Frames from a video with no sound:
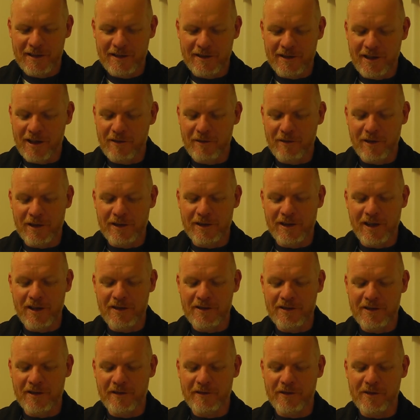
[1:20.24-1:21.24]
No one knows
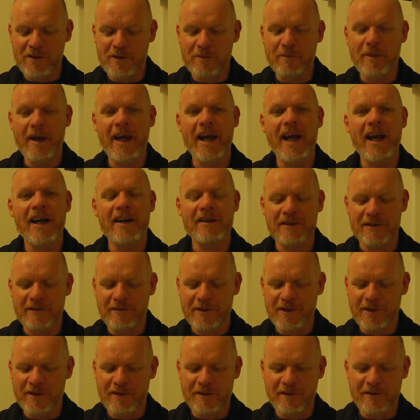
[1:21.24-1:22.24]
the full power of
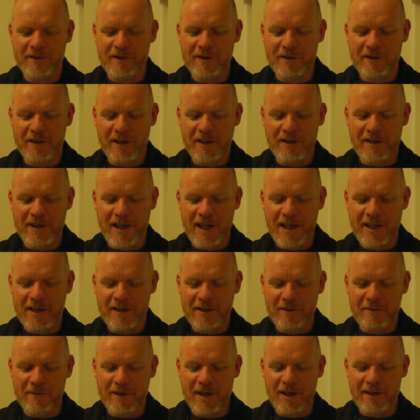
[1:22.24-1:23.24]
your furious
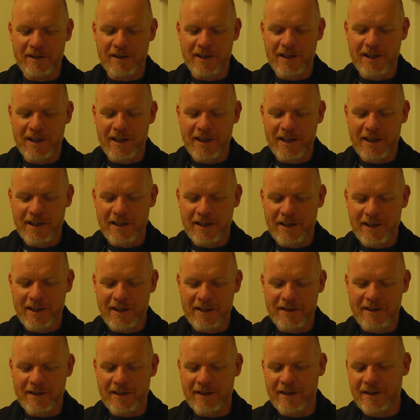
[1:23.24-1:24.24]
anger, but
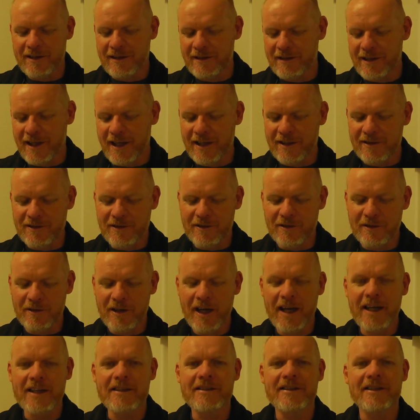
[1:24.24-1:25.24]
it is as
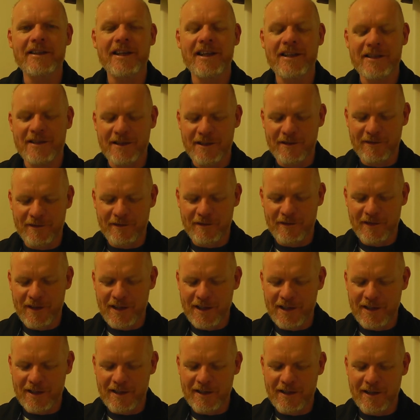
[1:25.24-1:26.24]
great as the
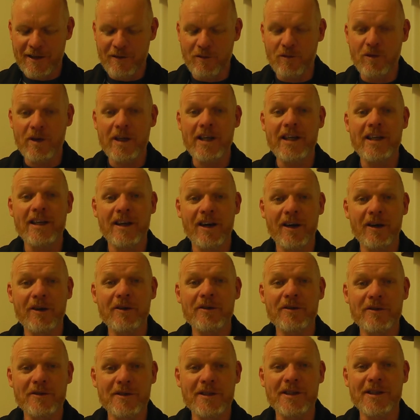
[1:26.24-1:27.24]
fear that we
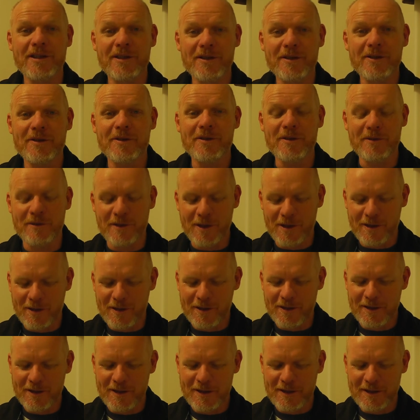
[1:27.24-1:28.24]
owe to you,
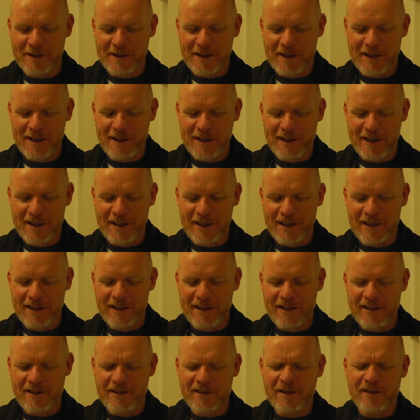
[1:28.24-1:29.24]
God.
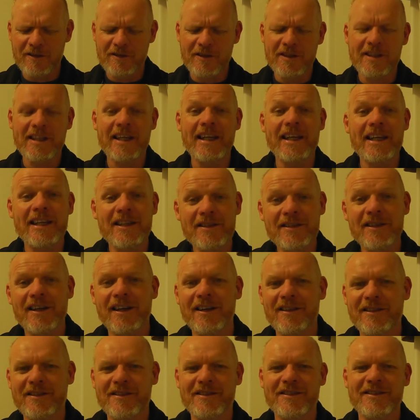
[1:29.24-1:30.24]
So teach
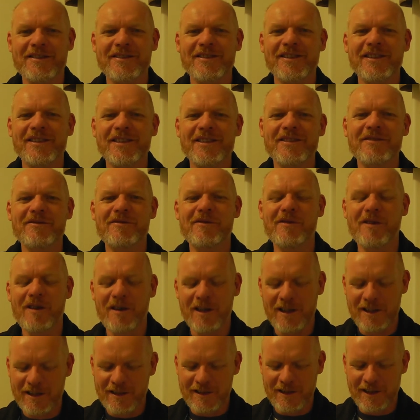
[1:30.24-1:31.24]
us to live
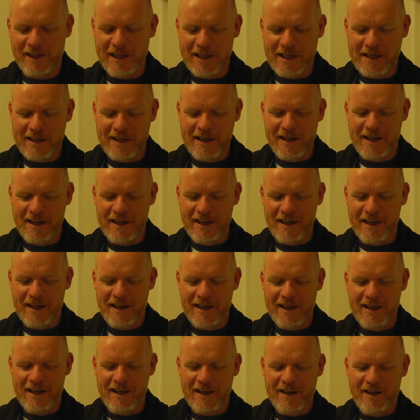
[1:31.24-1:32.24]
wisely
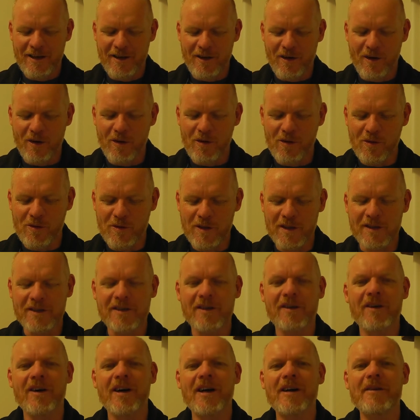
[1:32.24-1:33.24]
all the
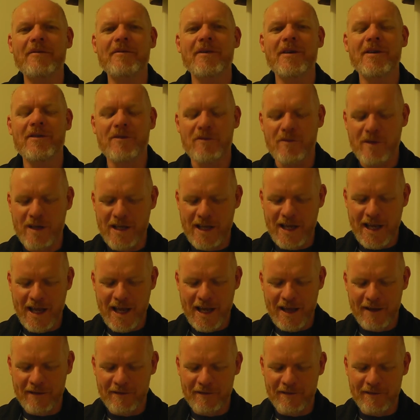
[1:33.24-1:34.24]
time we
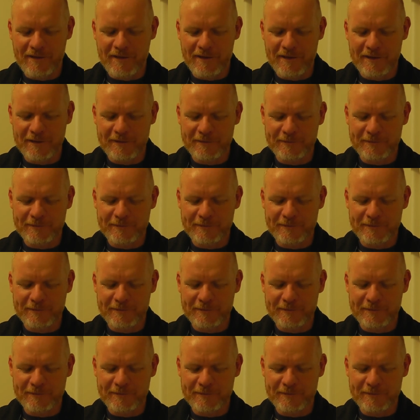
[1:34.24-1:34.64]
have.